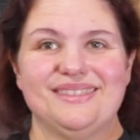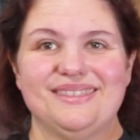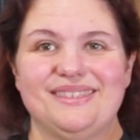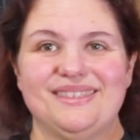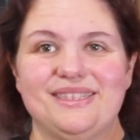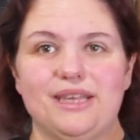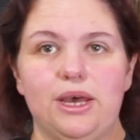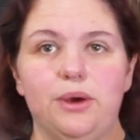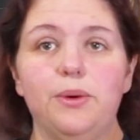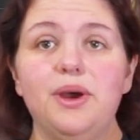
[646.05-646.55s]

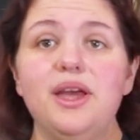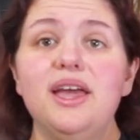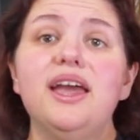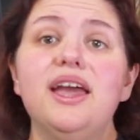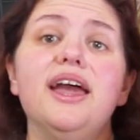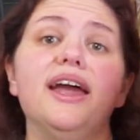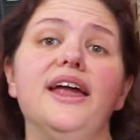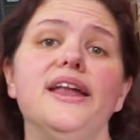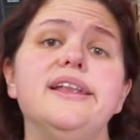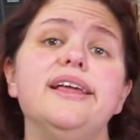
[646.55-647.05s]
So,
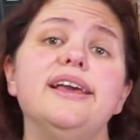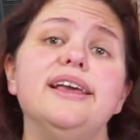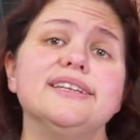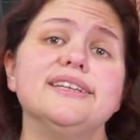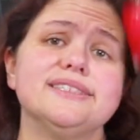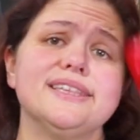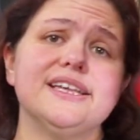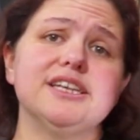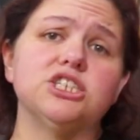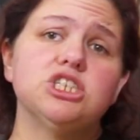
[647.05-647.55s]
and
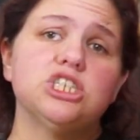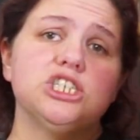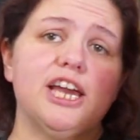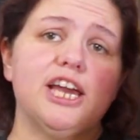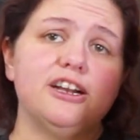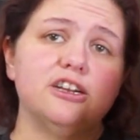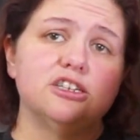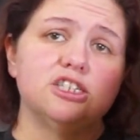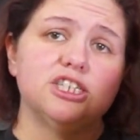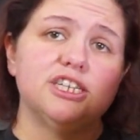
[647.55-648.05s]
it says
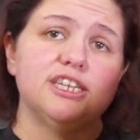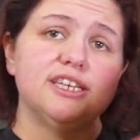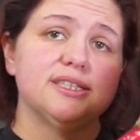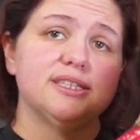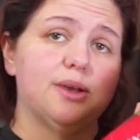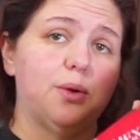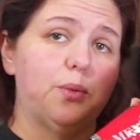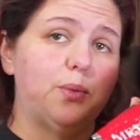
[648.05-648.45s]
cheddar cheese.